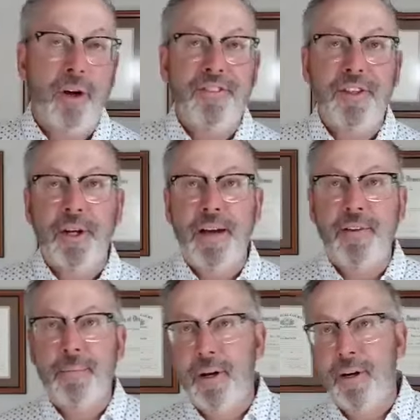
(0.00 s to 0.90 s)
Well, hopefully you'll
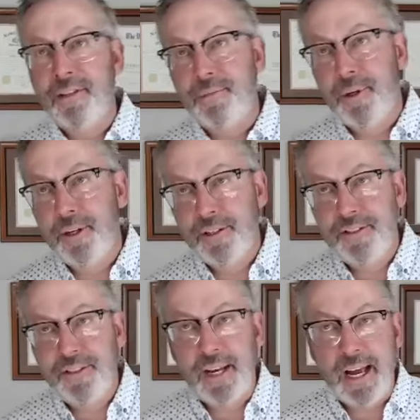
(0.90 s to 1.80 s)
have a better
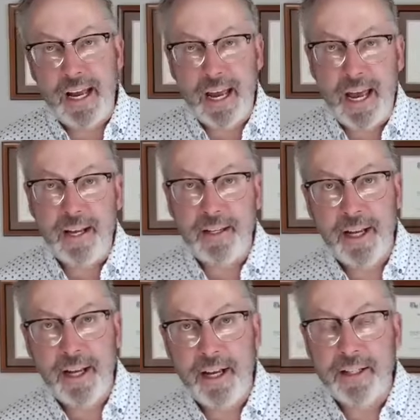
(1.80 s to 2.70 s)
experience than I had